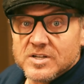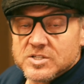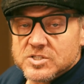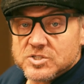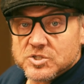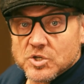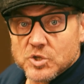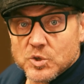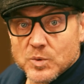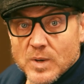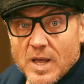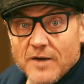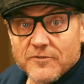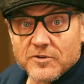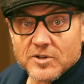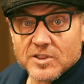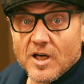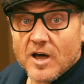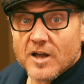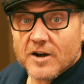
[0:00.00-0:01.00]
So you have
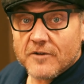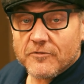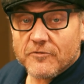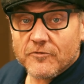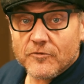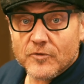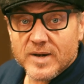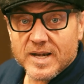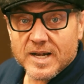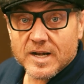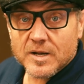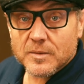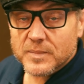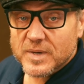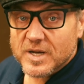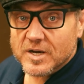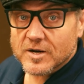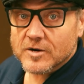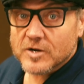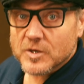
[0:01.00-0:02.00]
a lot of freedom
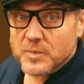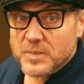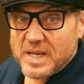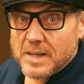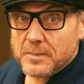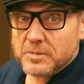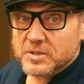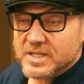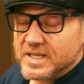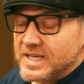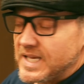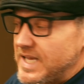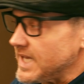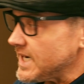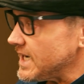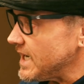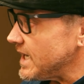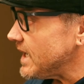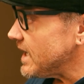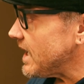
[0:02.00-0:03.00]
here to be able to
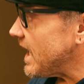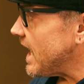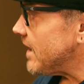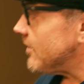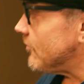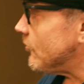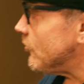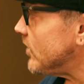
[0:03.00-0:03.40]
get in and